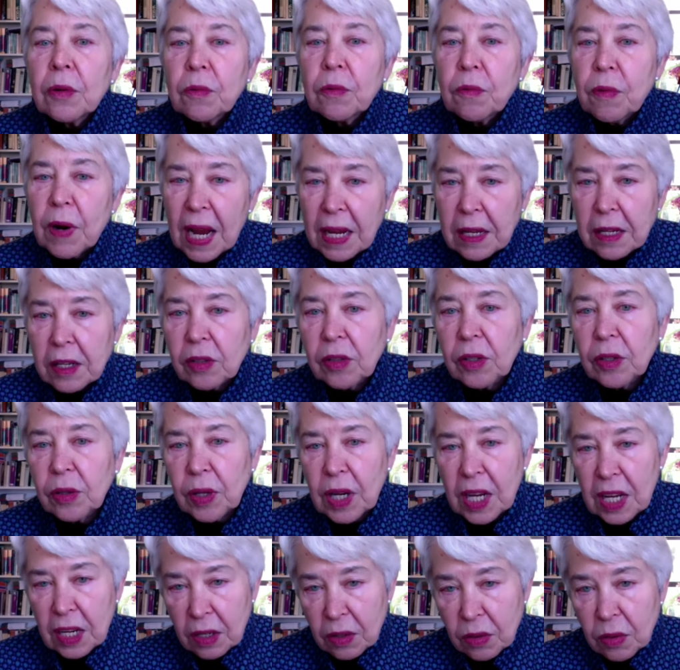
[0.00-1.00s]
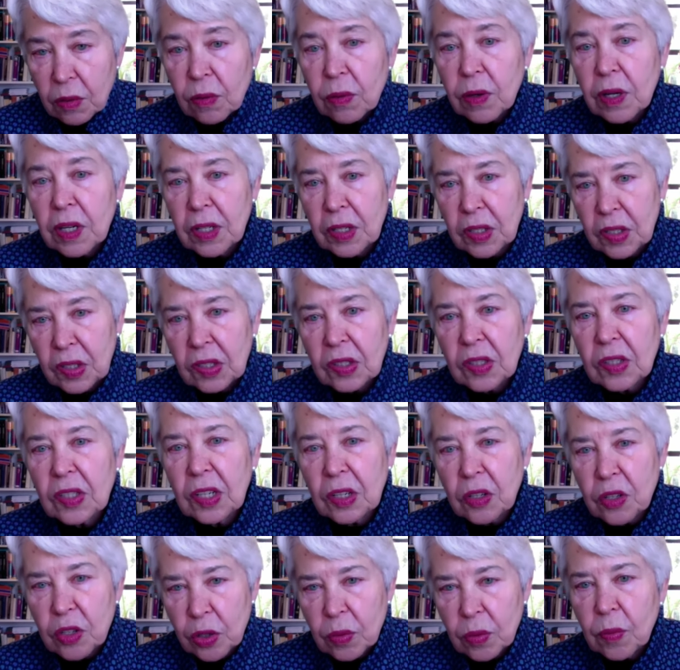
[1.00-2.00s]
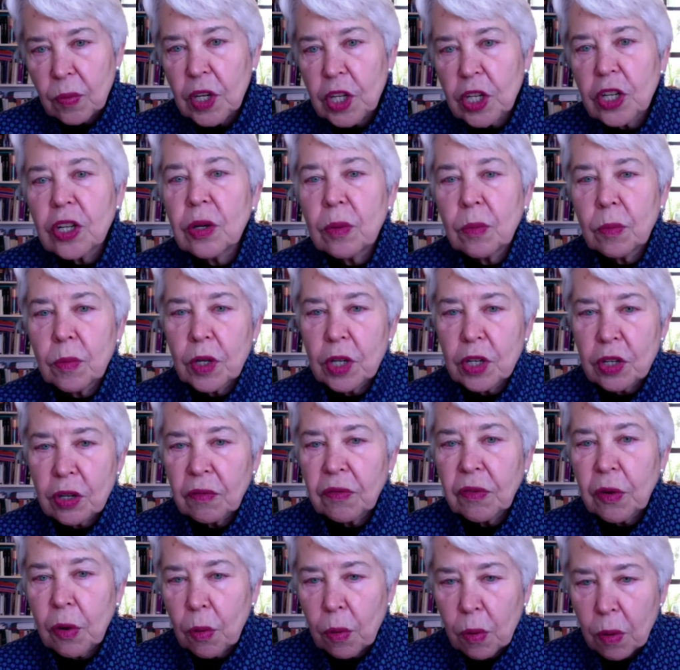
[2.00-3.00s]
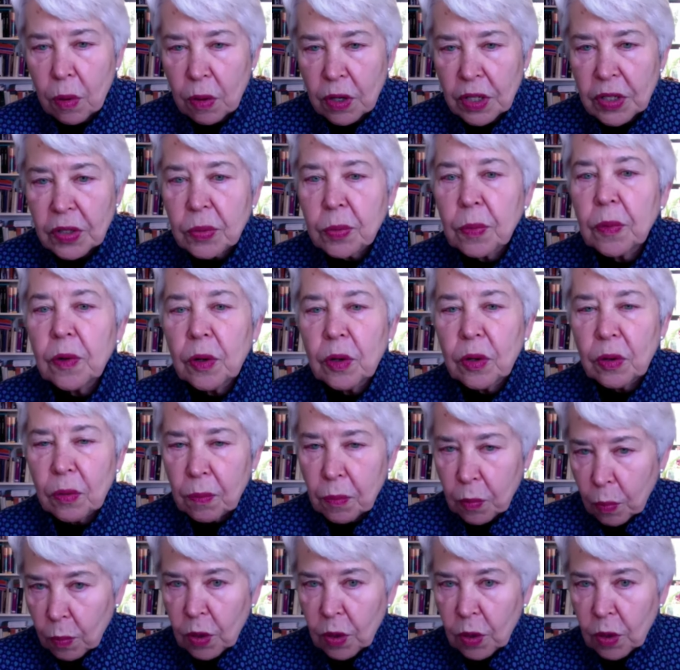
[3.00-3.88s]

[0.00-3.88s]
regular increases in tuition, which of course will,